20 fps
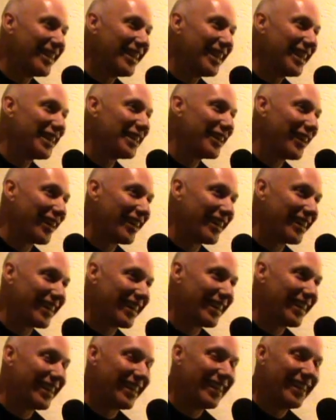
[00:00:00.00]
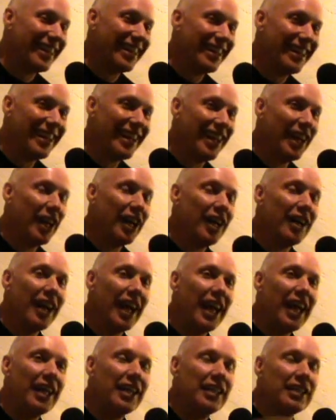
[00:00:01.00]
really dark.
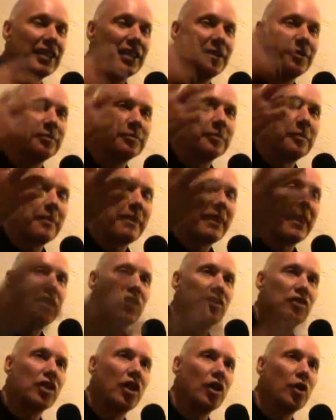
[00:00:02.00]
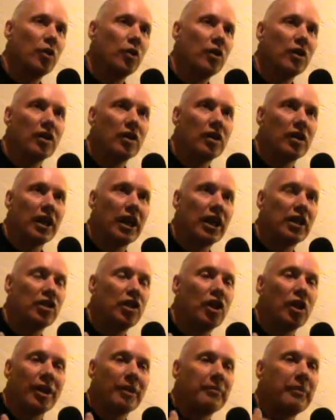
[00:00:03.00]
And so, and
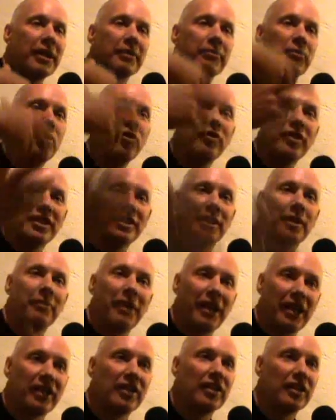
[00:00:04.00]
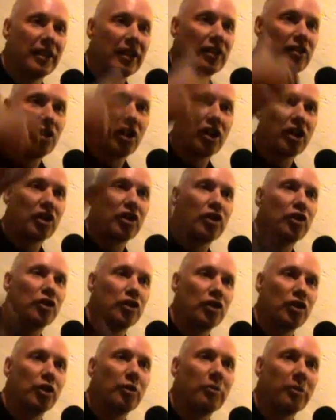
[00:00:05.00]
you know, they make movies about
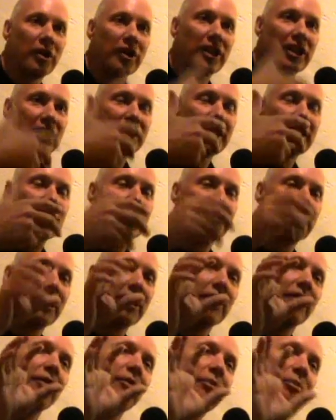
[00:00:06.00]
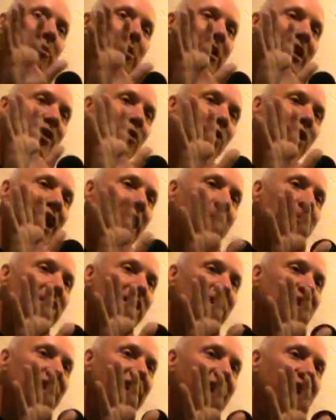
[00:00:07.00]
dark humor and this and this, but, but what I'm
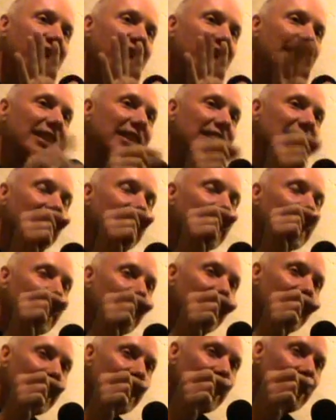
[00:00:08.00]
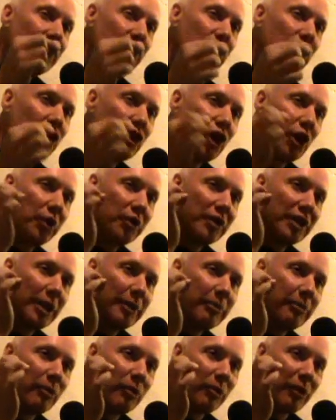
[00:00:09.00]
just saying is, if you go
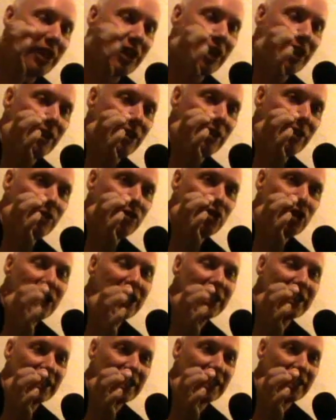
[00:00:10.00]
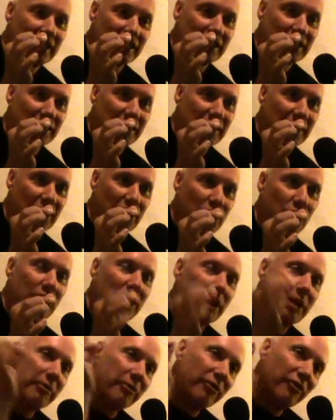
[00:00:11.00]
deeper with Jesus, and you
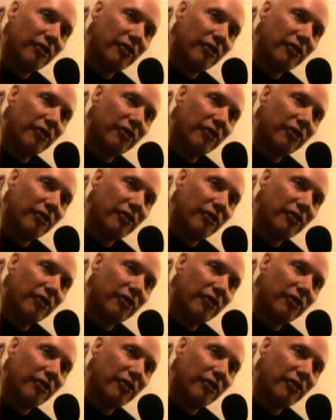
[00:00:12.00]
keep